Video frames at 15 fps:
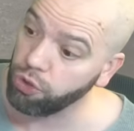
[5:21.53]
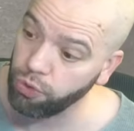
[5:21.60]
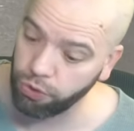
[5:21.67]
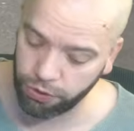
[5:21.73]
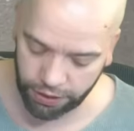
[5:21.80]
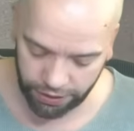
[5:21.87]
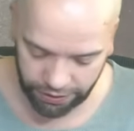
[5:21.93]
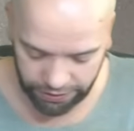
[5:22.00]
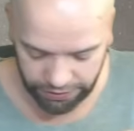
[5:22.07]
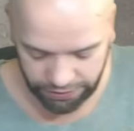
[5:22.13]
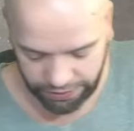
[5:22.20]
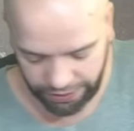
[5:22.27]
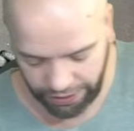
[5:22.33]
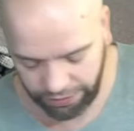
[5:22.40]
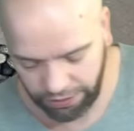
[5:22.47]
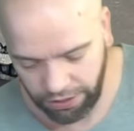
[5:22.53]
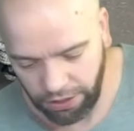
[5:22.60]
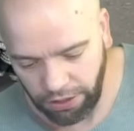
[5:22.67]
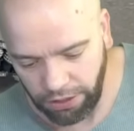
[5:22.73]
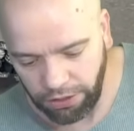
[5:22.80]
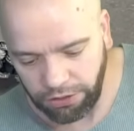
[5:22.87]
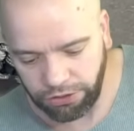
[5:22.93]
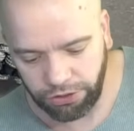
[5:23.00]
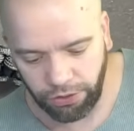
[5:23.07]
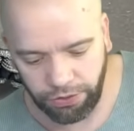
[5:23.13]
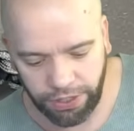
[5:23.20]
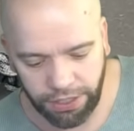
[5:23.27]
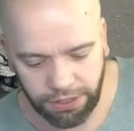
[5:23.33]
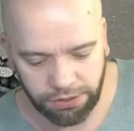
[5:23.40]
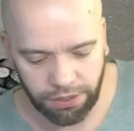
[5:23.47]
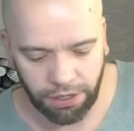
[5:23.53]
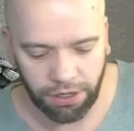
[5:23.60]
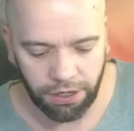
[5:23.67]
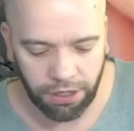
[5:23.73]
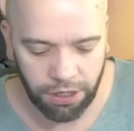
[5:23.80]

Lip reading: thing he's done. So these are